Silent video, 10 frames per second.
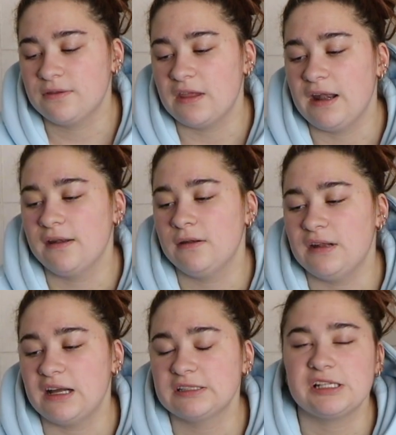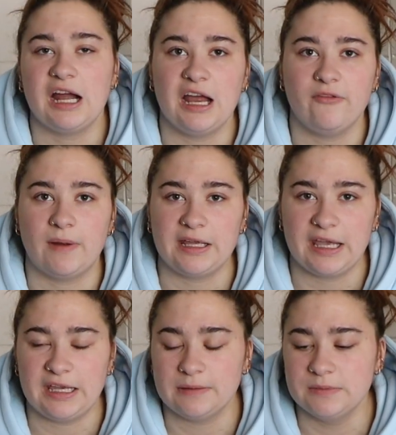Then next I have my
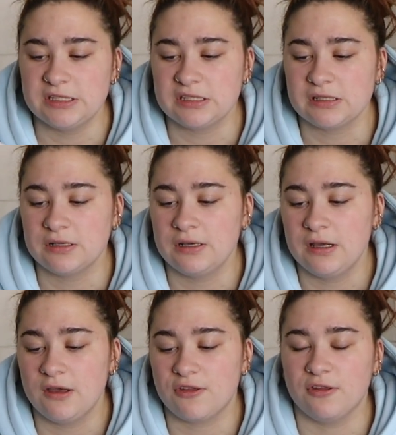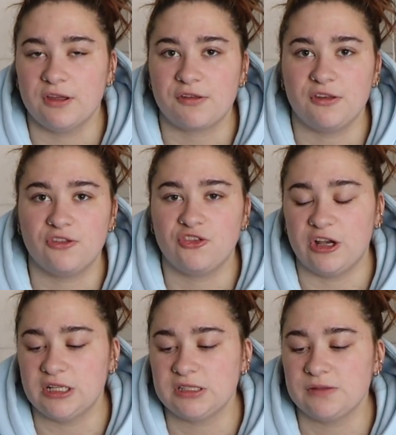games. So this is
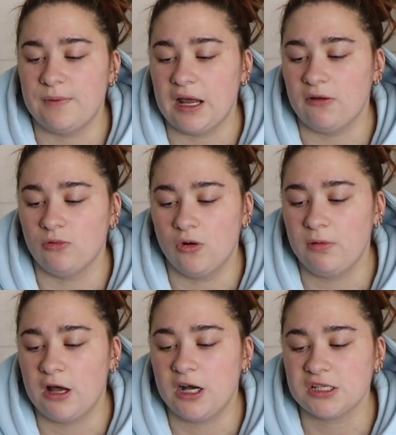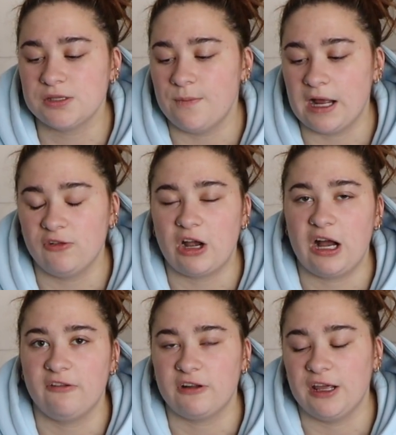just my Roblox,
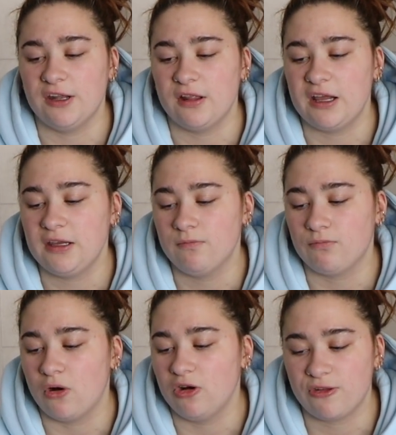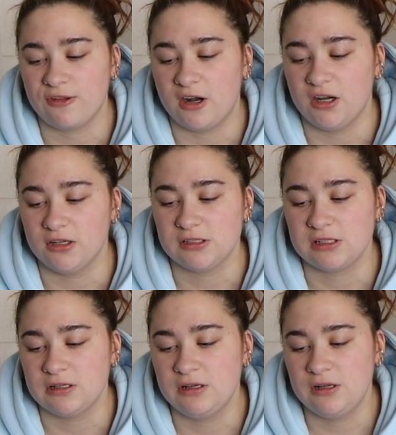Minecraft, and like Brawl Stars.